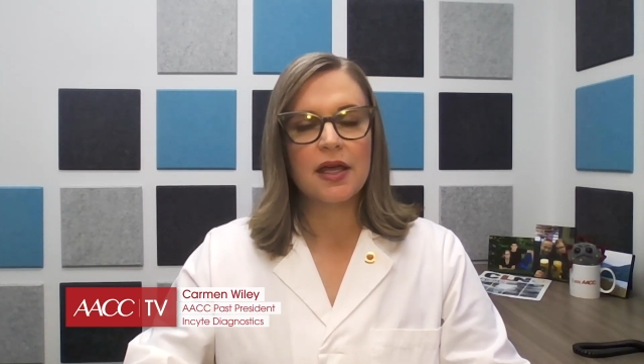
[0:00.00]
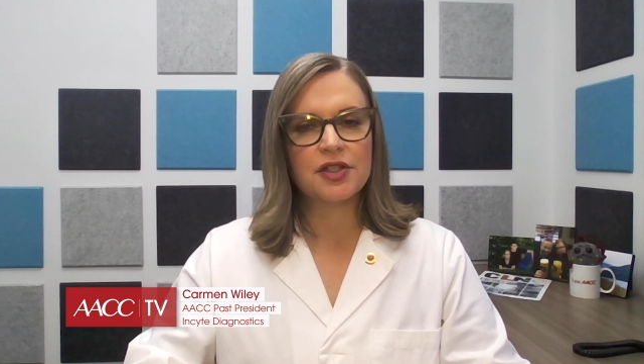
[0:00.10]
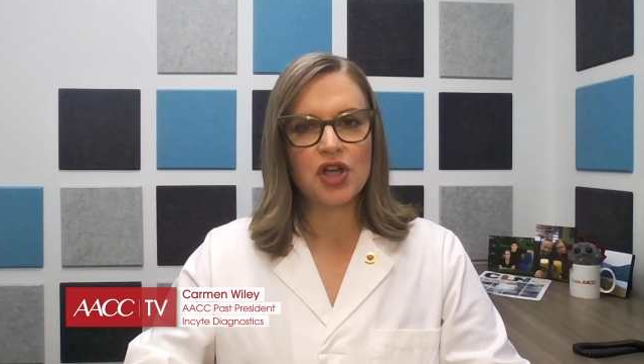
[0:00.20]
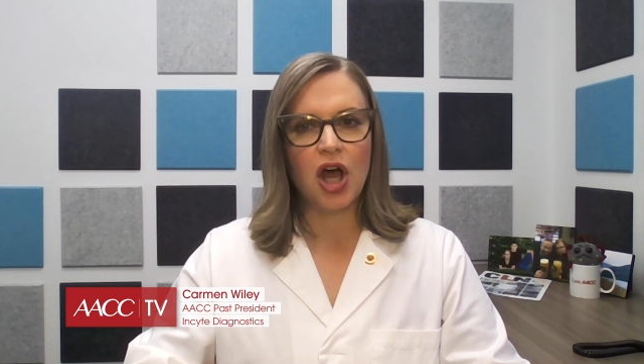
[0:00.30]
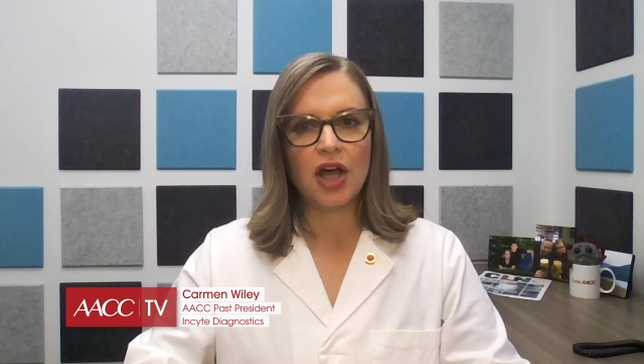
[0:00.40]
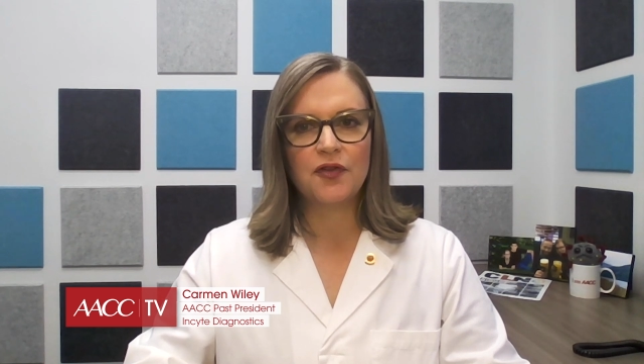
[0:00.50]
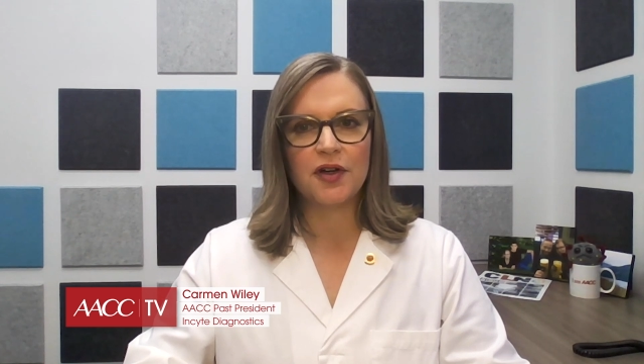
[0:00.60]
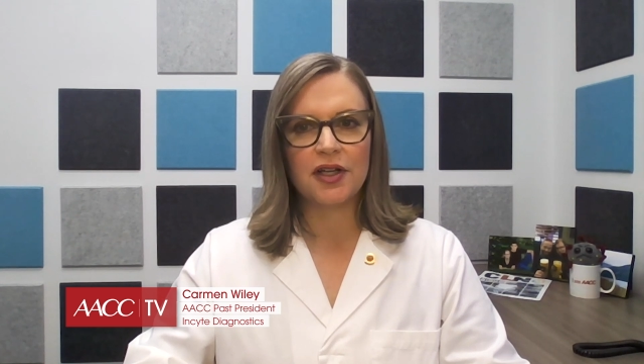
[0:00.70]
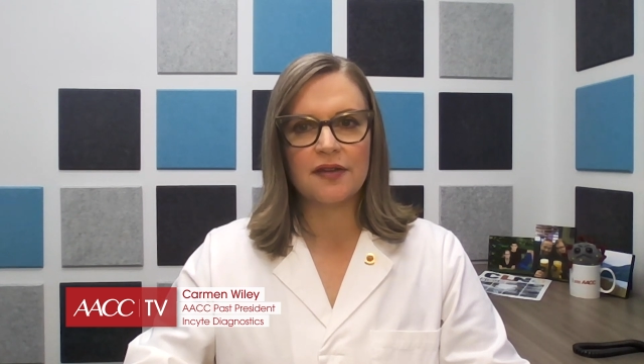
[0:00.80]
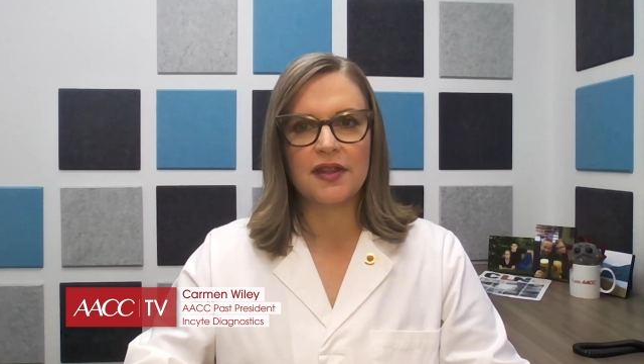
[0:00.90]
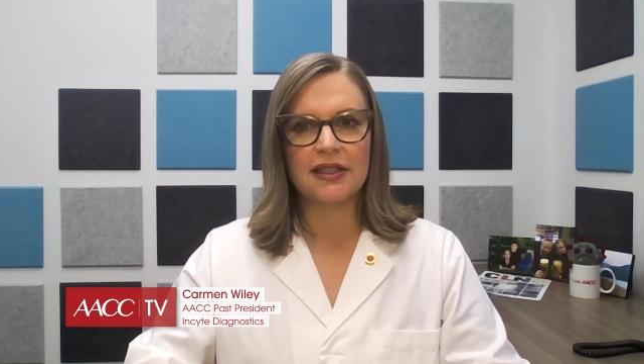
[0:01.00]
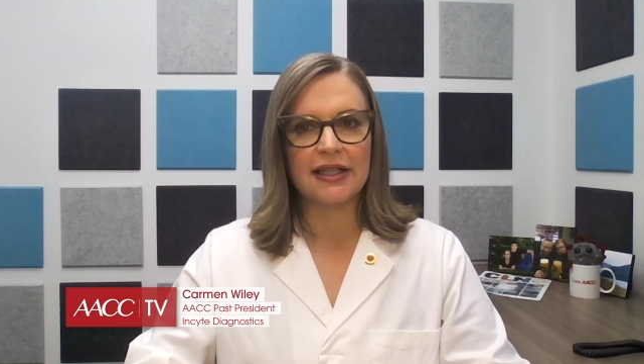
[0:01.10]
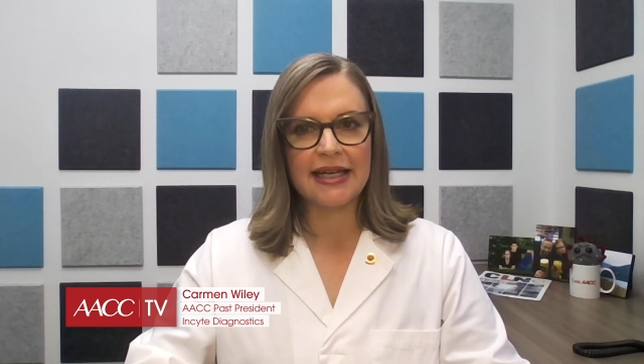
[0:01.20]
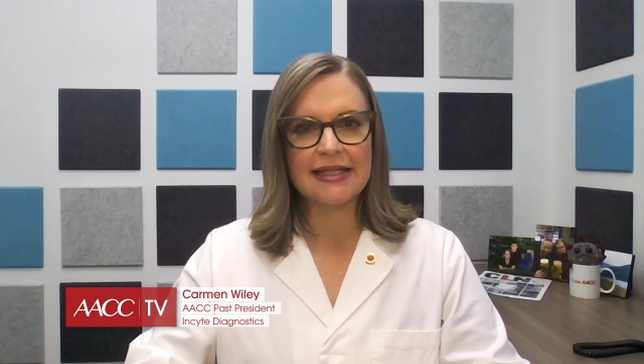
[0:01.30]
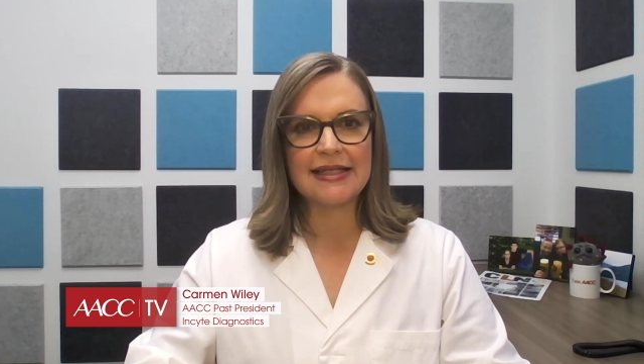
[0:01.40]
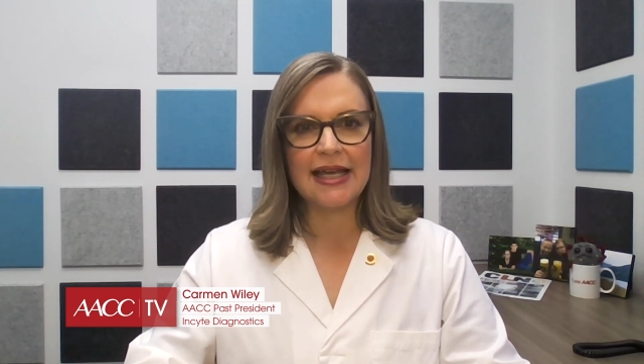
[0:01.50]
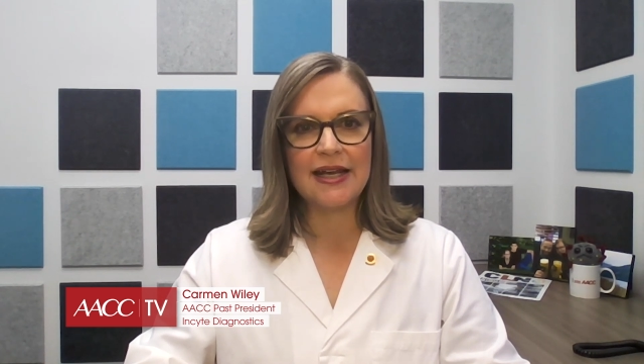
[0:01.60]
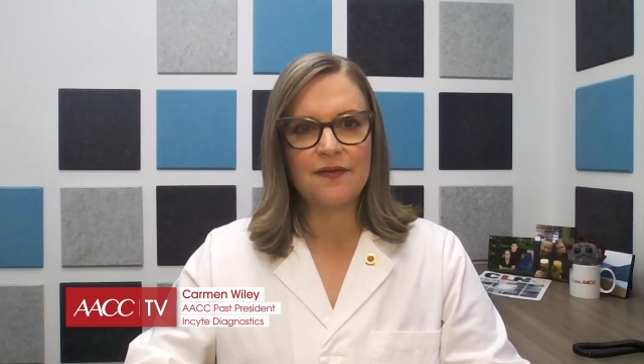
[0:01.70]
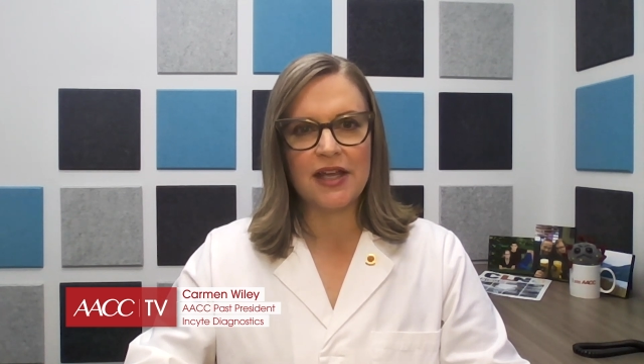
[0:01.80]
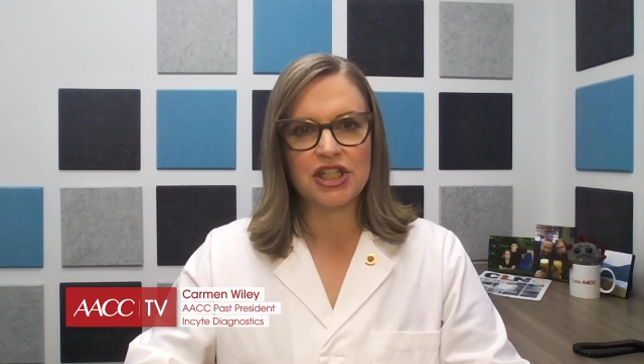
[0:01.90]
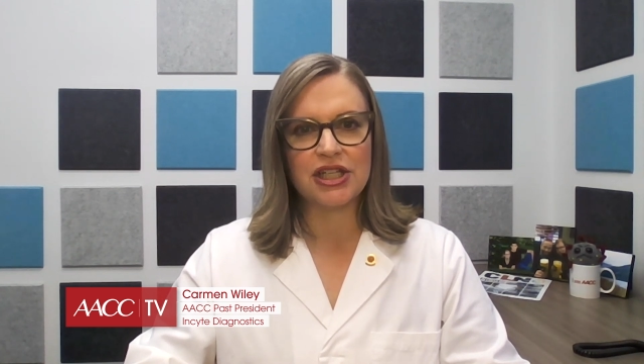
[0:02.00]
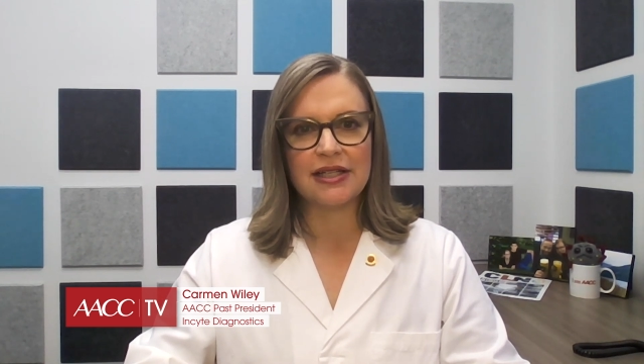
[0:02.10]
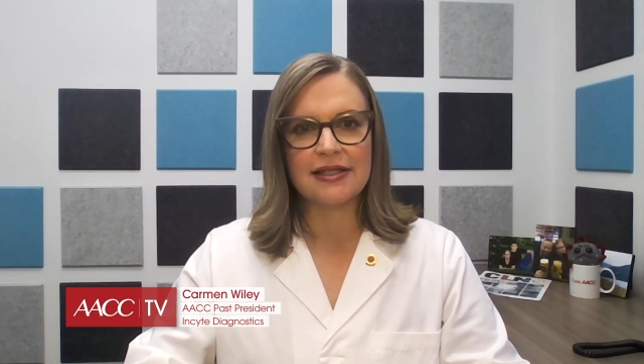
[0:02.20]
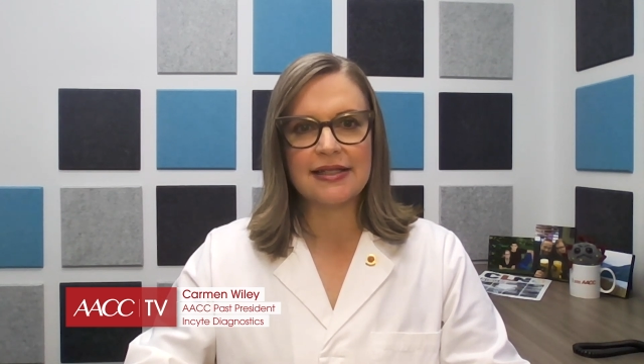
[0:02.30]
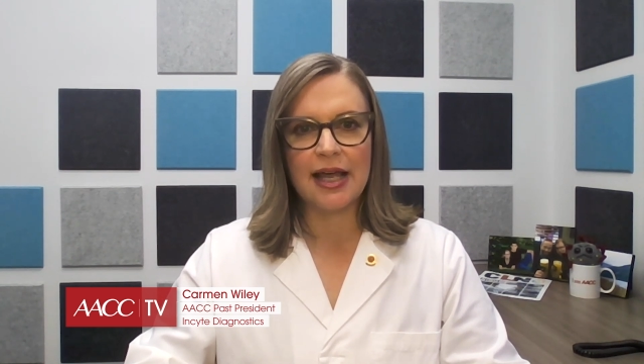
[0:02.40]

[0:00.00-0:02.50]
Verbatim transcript: is chock full of the latest innovations